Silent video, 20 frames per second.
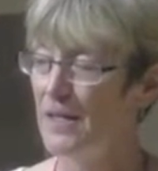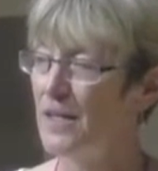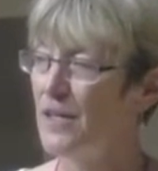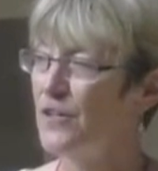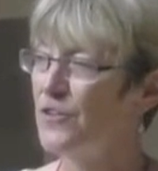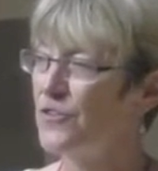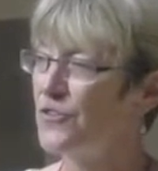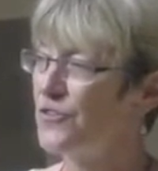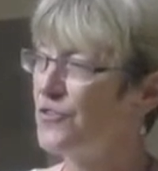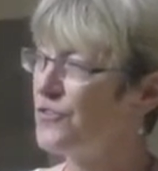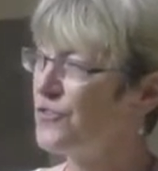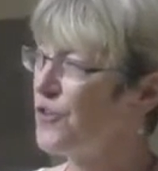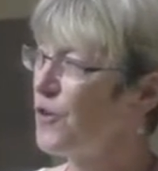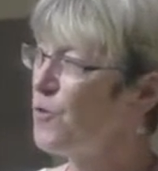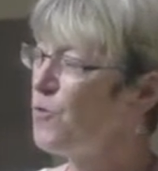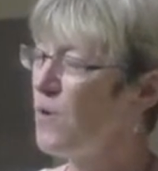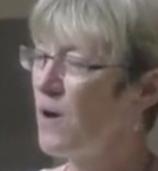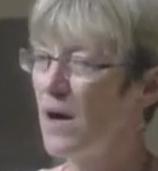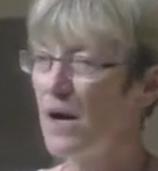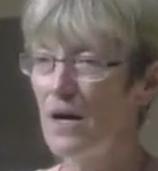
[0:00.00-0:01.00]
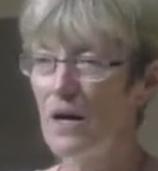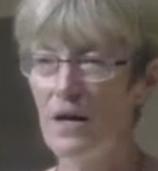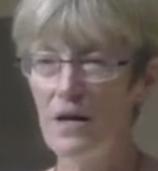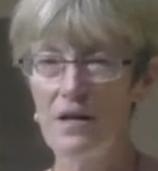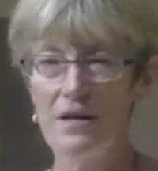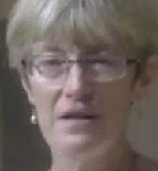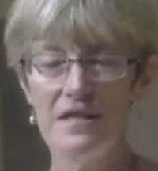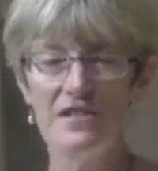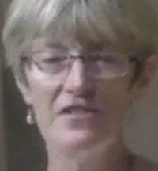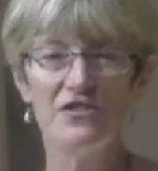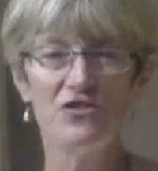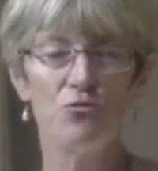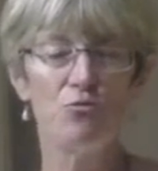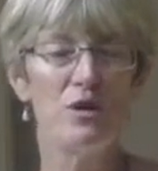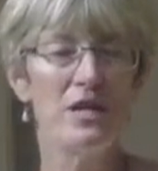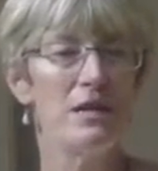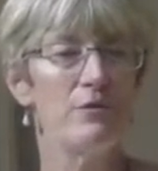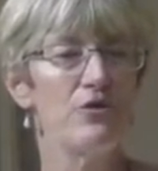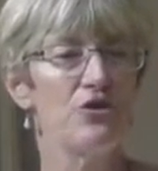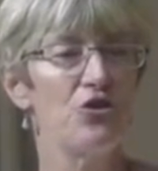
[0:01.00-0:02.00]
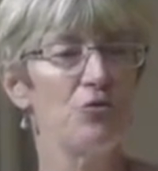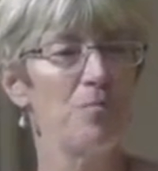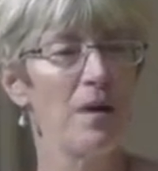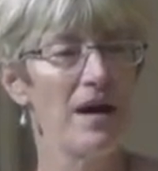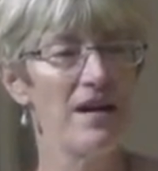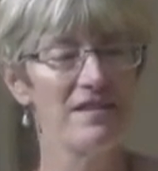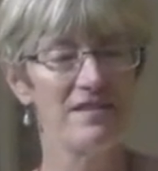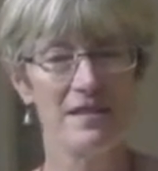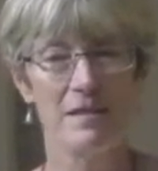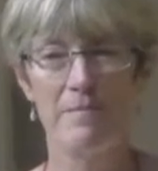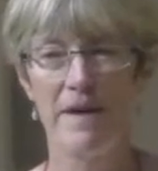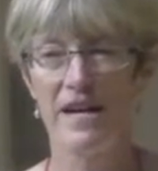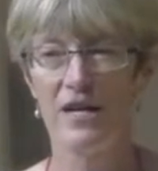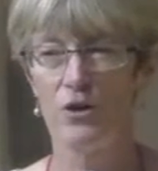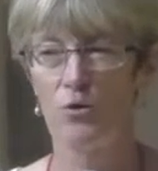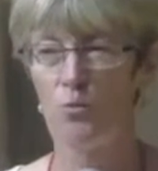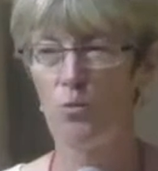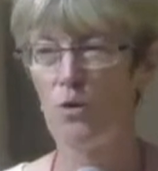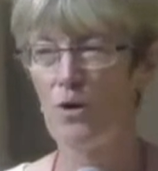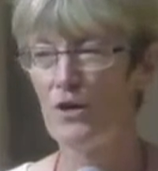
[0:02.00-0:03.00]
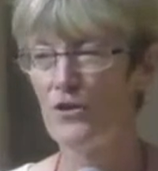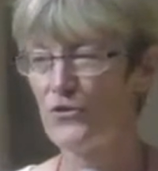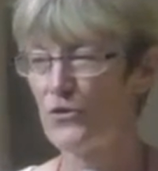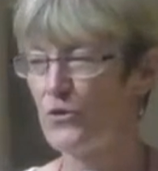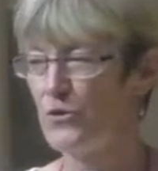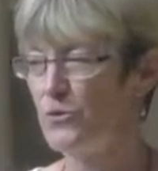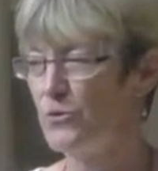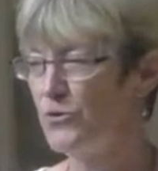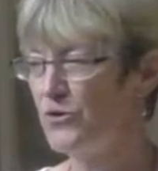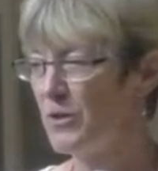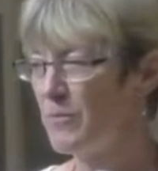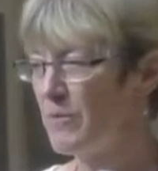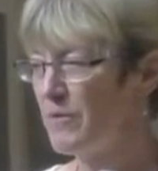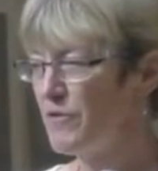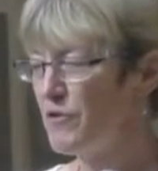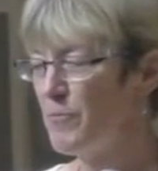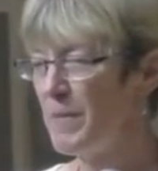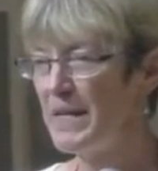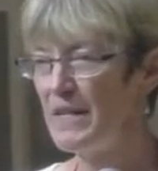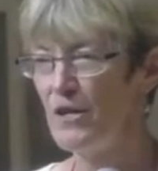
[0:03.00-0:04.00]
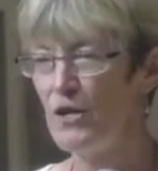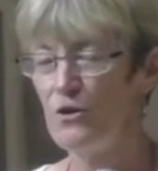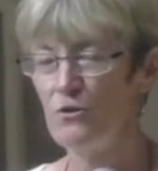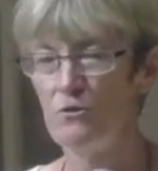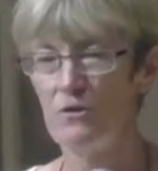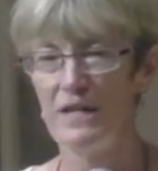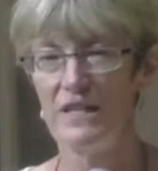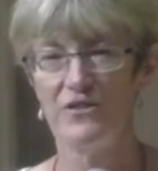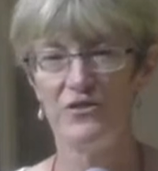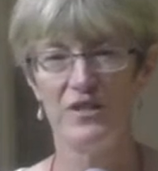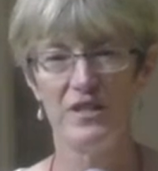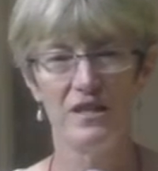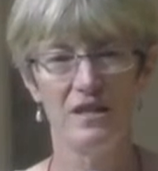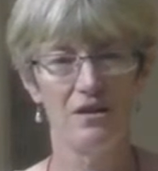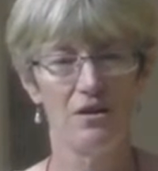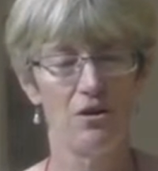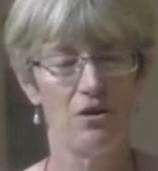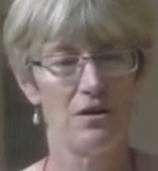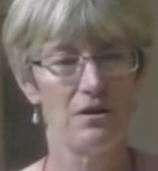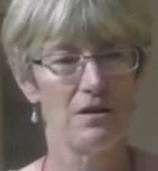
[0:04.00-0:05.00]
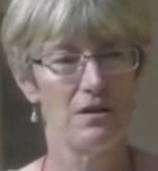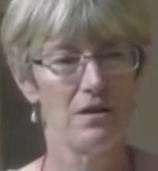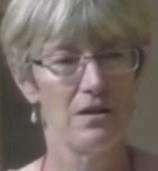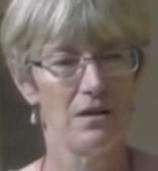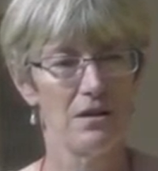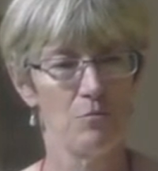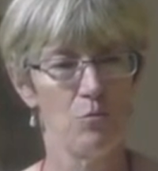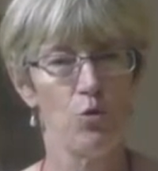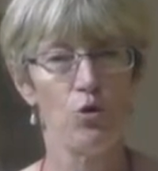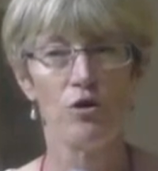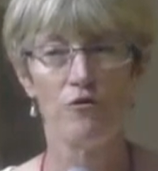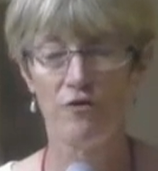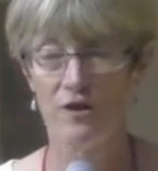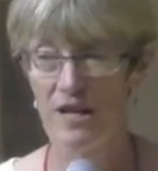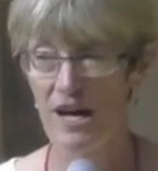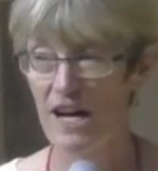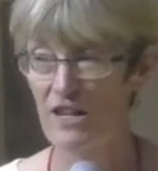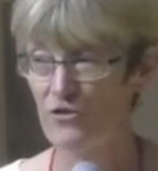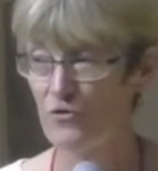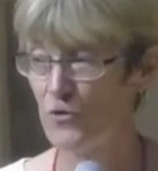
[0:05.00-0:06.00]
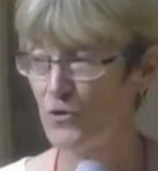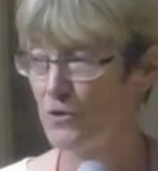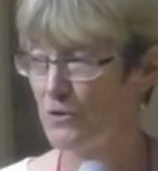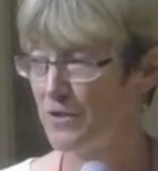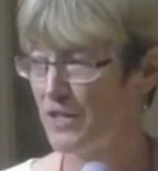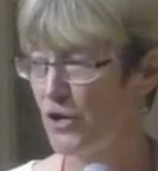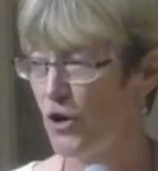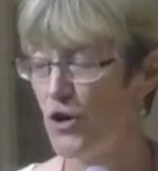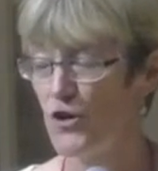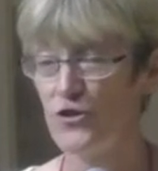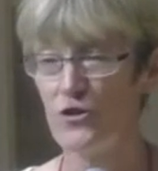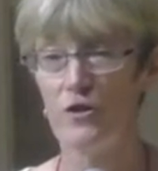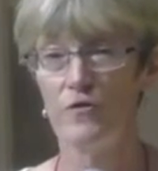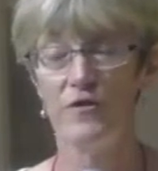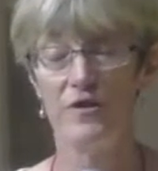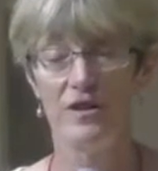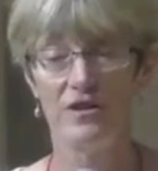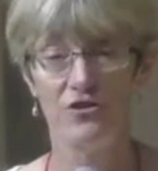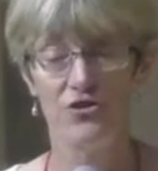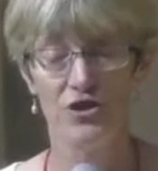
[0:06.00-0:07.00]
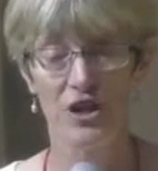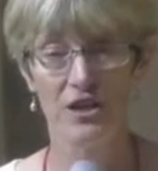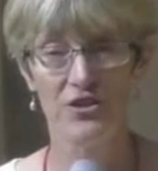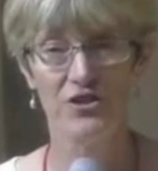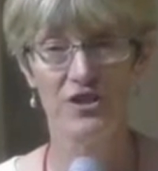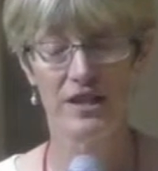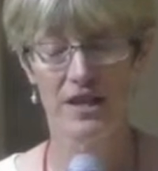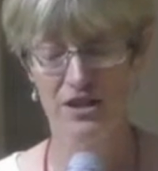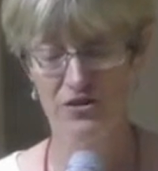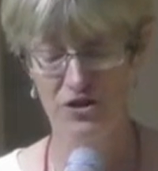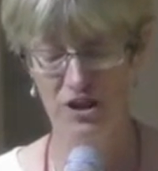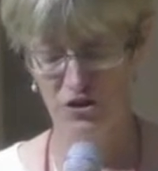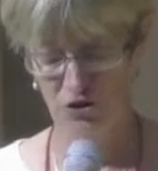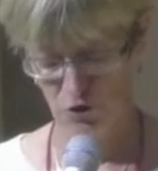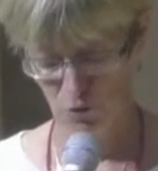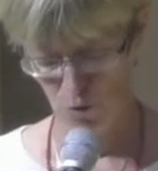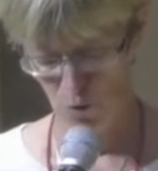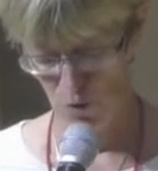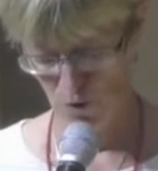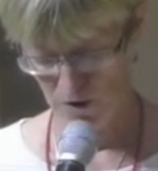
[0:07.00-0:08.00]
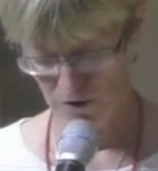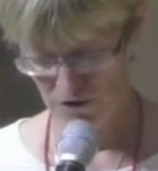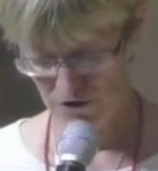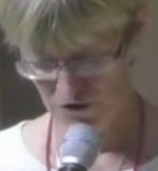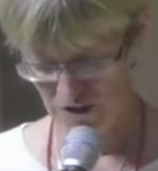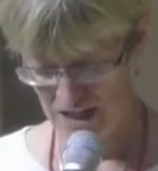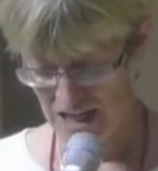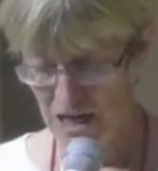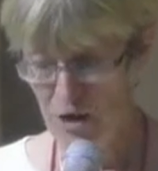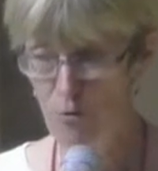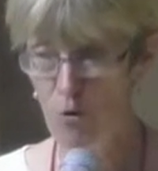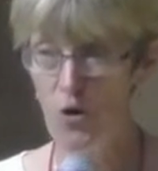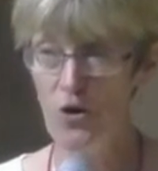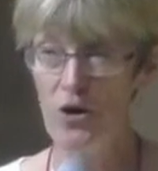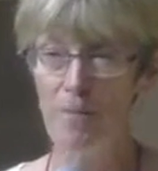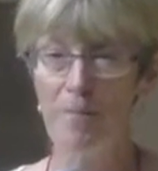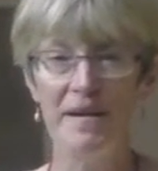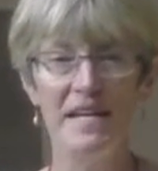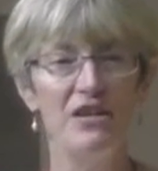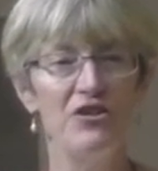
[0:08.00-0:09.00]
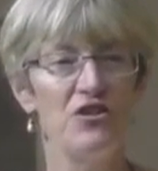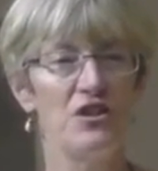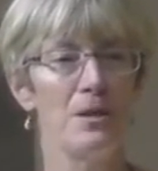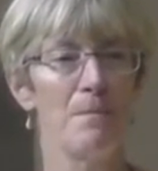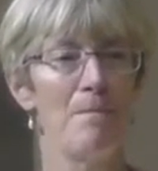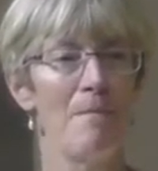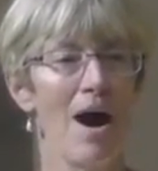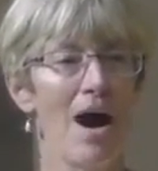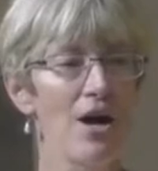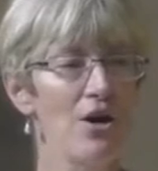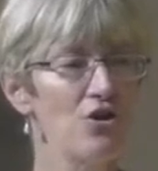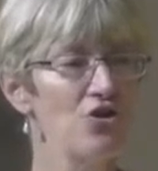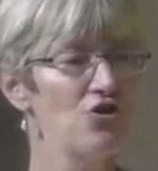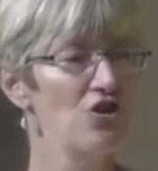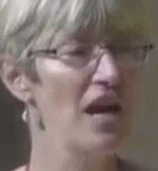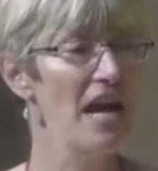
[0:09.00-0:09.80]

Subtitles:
Walzer, who some of you may know as the moral philosopher, the author of Just and Unjust Wars. He wrote a piece in the March-April issue of Foreign Affairs where he